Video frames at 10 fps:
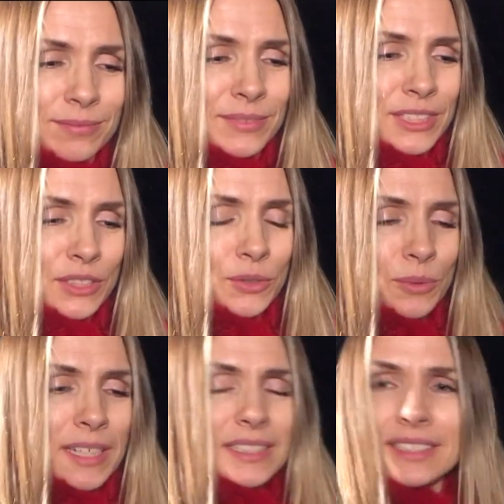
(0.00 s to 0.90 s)

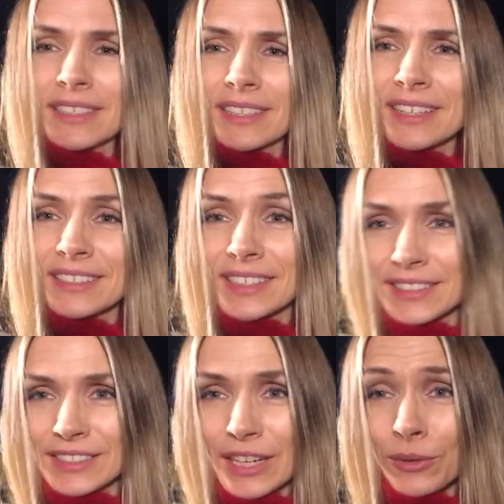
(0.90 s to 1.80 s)
situation in,
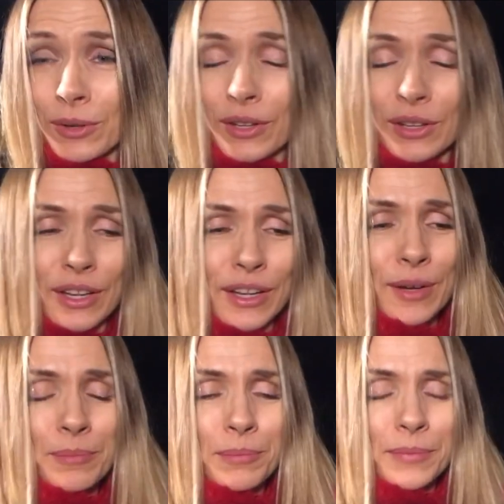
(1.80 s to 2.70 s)
in general
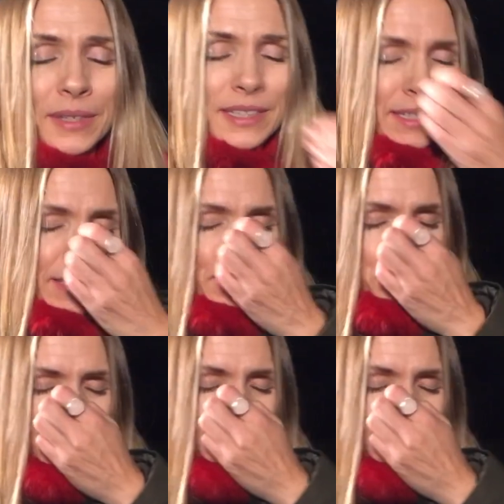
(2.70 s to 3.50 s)
uh, it, it, it,